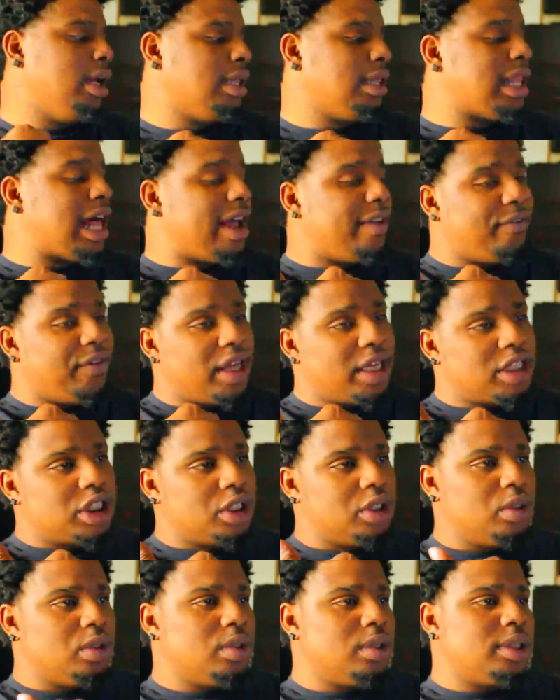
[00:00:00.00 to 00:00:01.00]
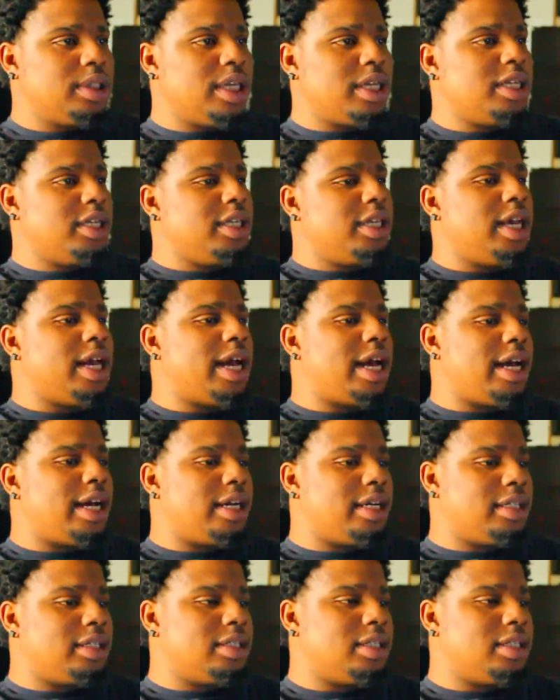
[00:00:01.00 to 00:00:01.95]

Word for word: life issues that he got.